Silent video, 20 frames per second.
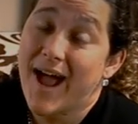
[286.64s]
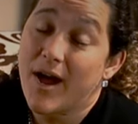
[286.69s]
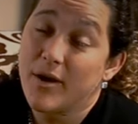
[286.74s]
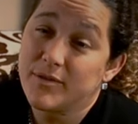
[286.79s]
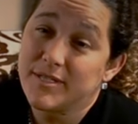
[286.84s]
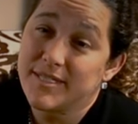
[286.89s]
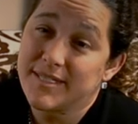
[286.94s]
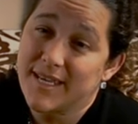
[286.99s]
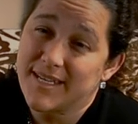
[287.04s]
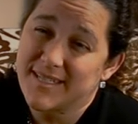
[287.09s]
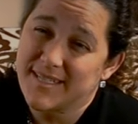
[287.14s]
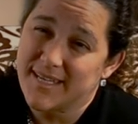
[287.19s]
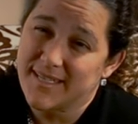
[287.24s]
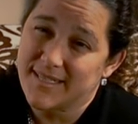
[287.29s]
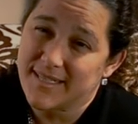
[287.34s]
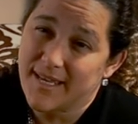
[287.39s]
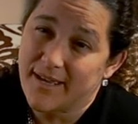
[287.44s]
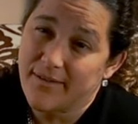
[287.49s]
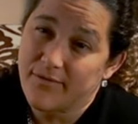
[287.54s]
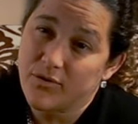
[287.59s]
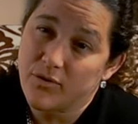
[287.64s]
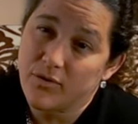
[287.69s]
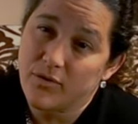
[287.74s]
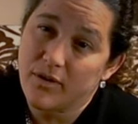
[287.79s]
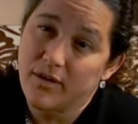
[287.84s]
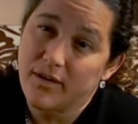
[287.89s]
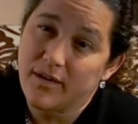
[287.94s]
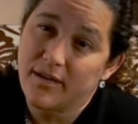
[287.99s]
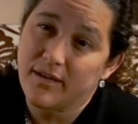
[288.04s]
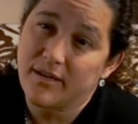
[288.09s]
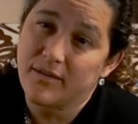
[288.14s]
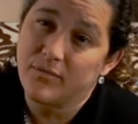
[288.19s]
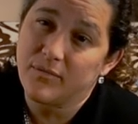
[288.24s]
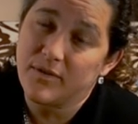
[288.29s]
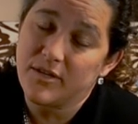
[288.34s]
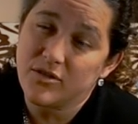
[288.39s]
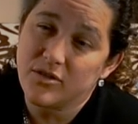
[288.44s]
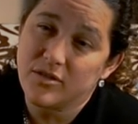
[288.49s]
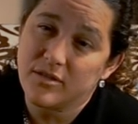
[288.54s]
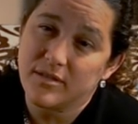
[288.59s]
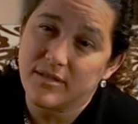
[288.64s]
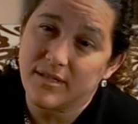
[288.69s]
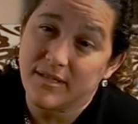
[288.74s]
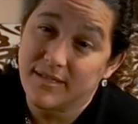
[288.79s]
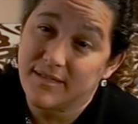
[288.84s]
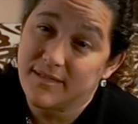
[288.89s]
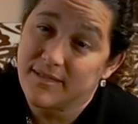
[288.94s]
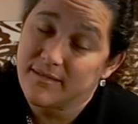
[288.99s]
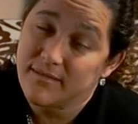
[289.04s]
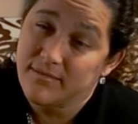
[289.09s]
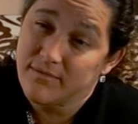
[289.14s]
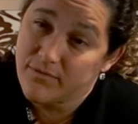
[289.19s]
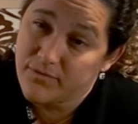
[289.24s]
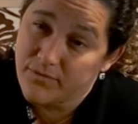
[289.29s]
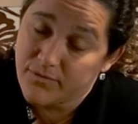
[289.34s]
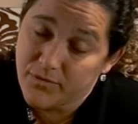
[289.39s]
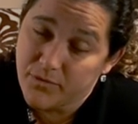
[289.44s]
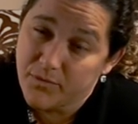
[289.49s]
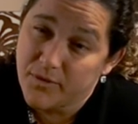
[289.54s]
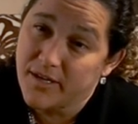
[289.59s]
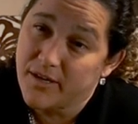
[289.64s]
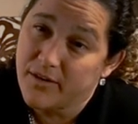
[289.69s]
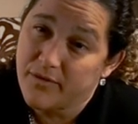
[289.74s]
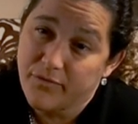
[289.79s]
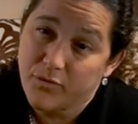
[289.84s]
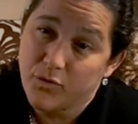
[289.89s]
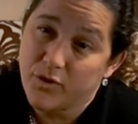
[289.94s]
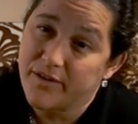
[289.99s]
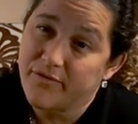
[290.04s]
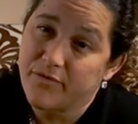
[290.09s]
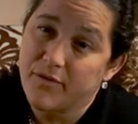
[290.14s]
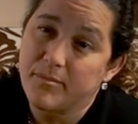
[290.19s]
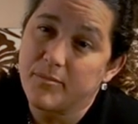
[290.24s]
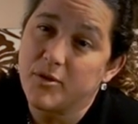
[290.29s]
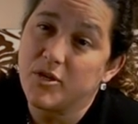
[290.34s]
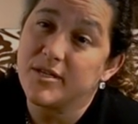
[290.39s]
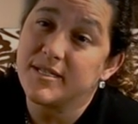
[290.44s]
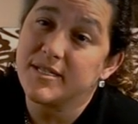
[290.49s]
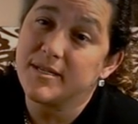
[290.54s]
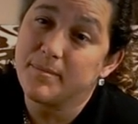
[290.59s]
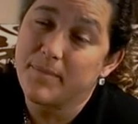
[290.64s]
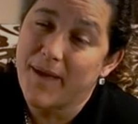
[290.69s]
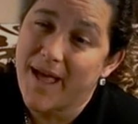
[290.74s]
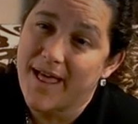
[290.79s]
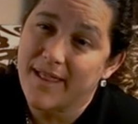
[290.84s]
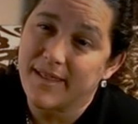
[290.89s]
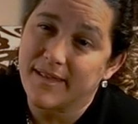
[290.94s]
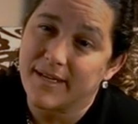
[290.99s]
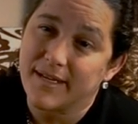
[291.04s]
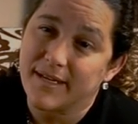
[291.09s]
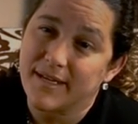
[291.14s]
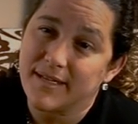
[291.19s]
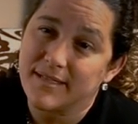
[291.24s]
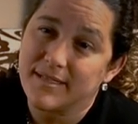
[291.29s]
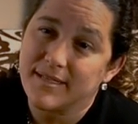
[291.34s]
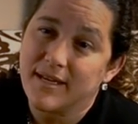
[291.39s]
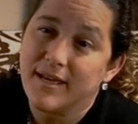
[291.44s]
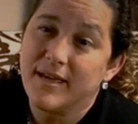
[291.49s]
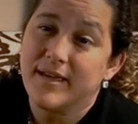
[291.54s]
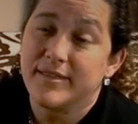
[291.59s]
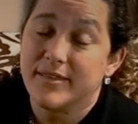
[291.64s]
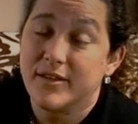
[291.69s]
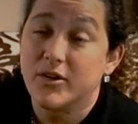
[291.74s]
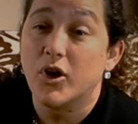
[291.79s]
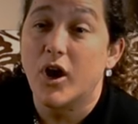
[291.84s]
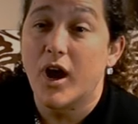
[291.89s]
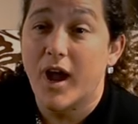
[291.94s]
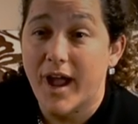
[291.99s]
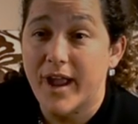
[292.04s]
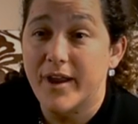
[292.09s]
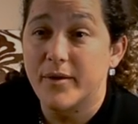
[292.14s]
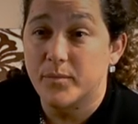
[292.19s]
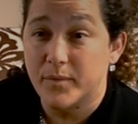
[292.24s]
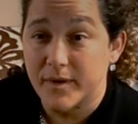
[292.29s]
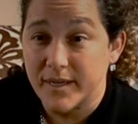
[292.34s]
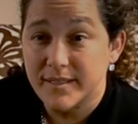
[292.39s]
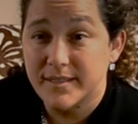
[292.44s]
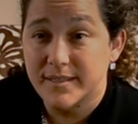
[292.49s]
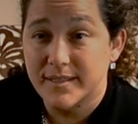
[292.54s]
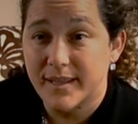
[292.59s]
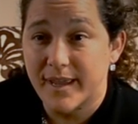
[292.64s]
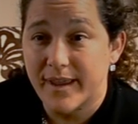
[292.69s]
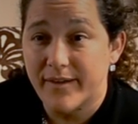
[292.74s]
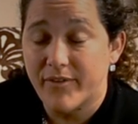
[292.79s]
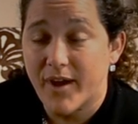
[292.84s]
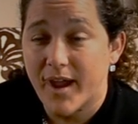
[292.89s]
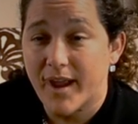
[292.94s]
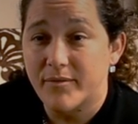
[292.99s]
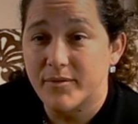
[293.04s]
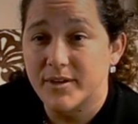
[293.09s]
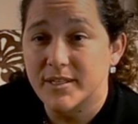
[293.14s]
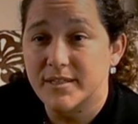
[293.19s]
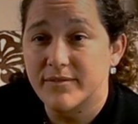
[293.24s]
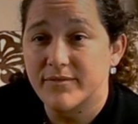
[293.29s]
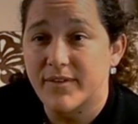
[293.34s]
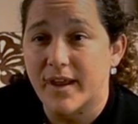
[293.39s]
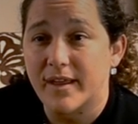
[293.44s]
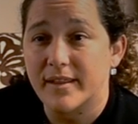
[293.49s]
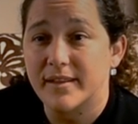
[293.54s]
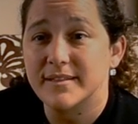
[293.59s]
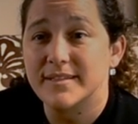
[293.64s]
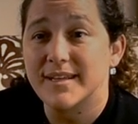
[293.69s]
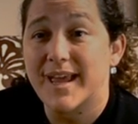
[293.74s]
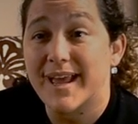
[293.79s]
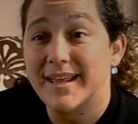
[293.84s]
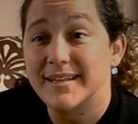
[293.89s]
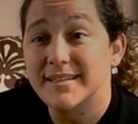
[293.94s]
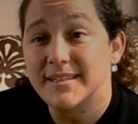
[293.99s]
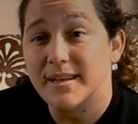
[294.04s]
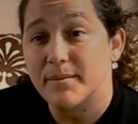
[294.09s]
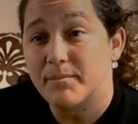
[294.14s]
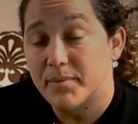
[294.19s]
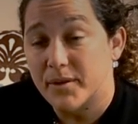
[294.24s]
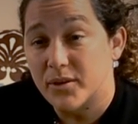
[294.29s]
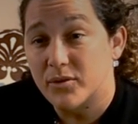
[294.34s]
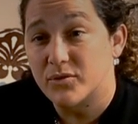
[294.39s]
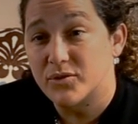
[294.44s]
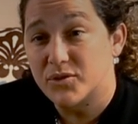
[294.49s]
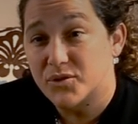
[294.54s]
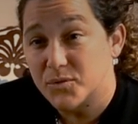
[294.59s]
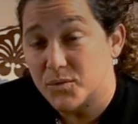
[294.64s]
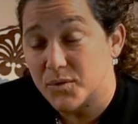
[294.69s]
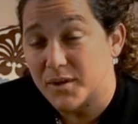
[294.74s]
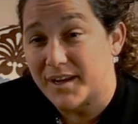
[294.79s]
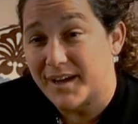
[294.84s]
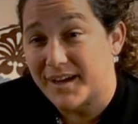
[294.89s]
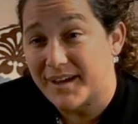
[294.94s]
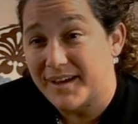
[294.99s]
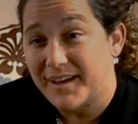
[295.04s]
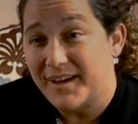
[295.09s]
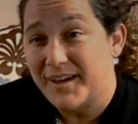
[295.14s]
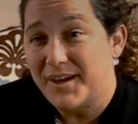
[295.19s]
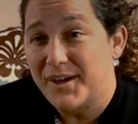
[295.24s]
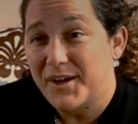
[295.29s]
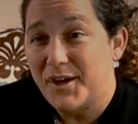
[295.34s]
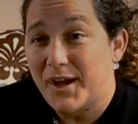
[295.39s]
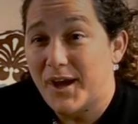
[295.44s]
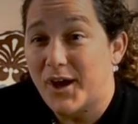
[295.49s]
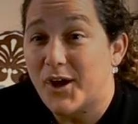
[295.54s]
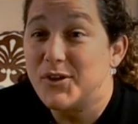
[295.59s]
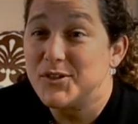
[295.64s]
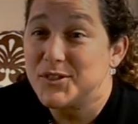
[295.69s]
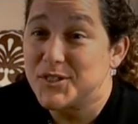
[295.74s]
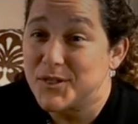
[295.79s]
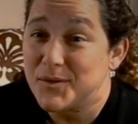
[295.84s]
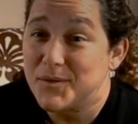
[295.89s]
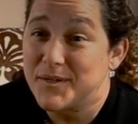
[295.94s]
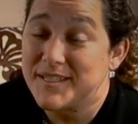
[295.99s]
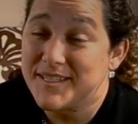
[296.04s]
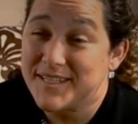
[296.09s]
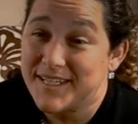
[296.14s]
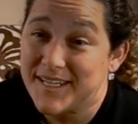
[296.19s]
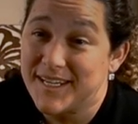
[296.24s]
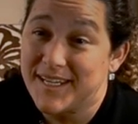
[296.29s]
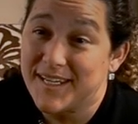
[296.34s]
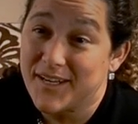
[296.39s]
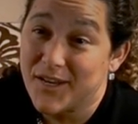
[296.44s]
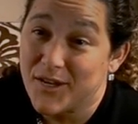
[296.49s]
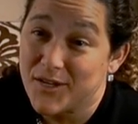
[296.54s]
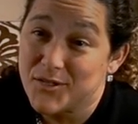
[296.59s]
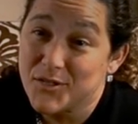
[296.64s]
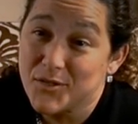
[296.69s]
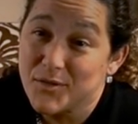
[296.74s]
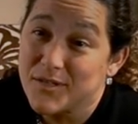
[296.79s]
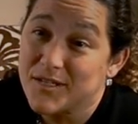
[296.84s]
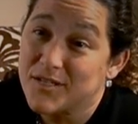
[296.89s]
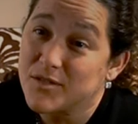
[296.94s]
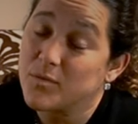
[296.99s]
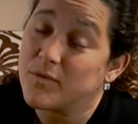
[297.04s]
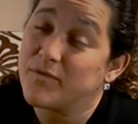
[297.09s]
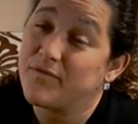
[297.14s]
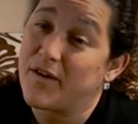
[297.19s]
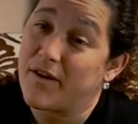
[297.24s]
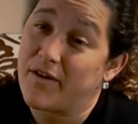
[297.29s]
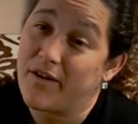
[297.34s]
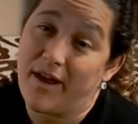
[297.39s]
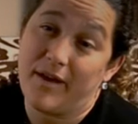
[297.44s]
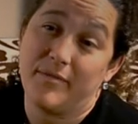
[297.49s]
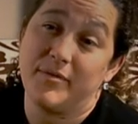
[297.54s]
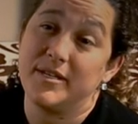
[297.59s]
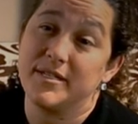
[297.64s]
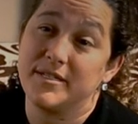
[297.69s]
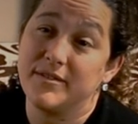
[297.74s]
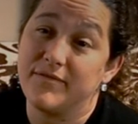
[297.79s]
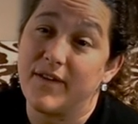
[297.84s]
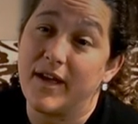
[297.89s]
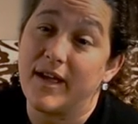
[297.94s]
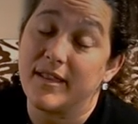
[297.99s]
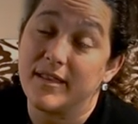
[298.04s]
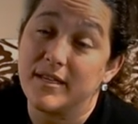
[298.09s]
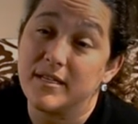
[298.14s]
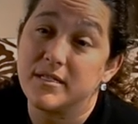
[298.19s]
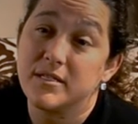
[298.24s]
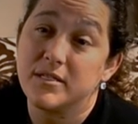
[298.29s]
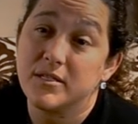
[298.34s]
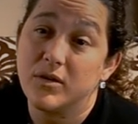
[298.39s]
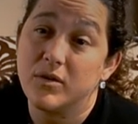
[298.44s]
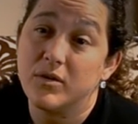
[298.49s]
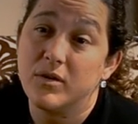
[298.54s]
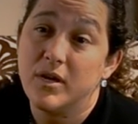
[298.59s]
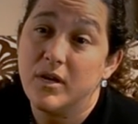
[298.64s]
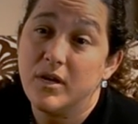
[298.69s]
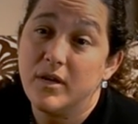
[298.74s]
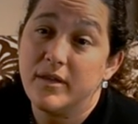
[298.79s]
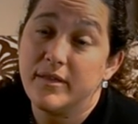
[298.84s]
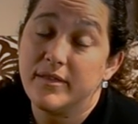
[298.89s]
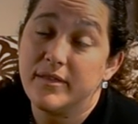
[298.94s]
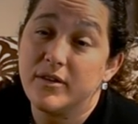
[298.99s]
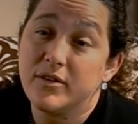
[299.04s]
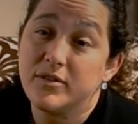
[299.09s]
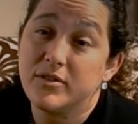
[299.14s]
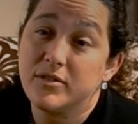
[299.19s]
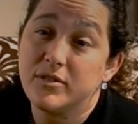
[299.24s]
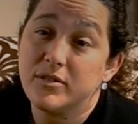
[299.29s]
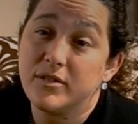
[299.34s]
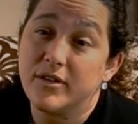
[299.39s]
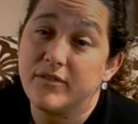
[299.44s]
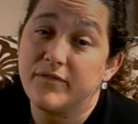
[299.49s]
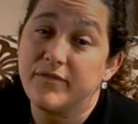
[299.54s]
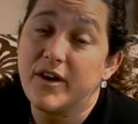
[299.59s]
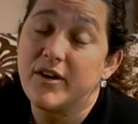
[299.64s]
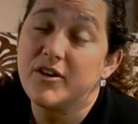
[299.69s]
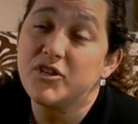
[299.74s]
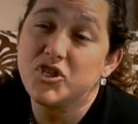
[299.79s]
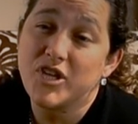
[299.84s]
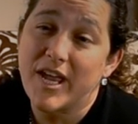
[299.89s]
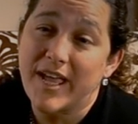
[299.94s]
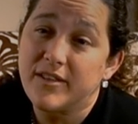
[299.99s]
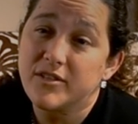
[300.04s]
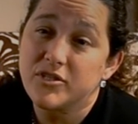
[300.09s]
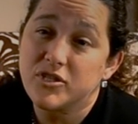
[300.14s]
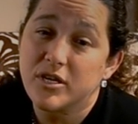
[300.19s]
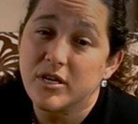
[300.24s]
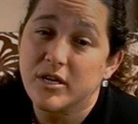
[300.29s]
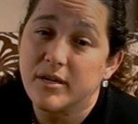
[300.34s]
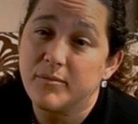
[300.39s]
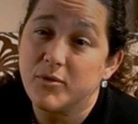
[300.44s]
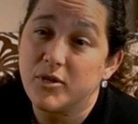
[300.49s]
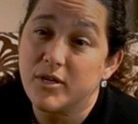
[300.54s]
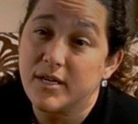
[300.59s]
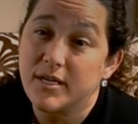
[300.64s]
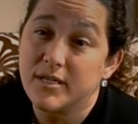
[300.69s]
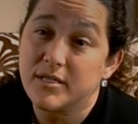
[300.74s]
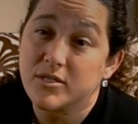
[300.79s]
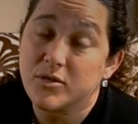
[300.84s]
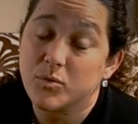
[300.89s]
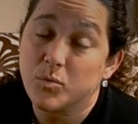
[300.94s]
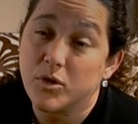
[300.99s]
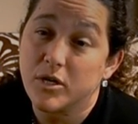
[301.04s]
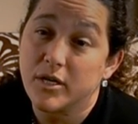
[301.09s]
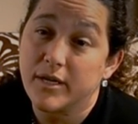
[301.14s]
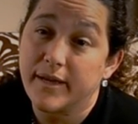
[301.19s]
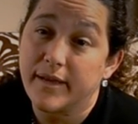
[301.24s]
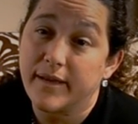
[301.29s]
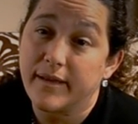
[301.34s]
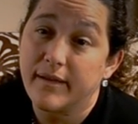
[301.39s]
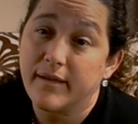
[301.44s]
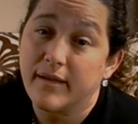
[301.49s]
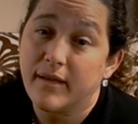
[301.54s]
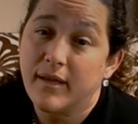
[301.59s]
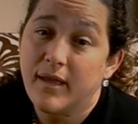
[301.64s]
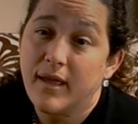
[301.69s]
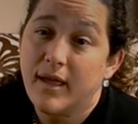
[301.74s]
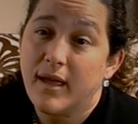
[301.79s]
outside San Salvador in a region in three or four different municipalities that are high risk. They have high rates of violence, and San Pedro Sula, also a city in Honduras with very high rates of violence. So they're, they're very challenging communities to work in.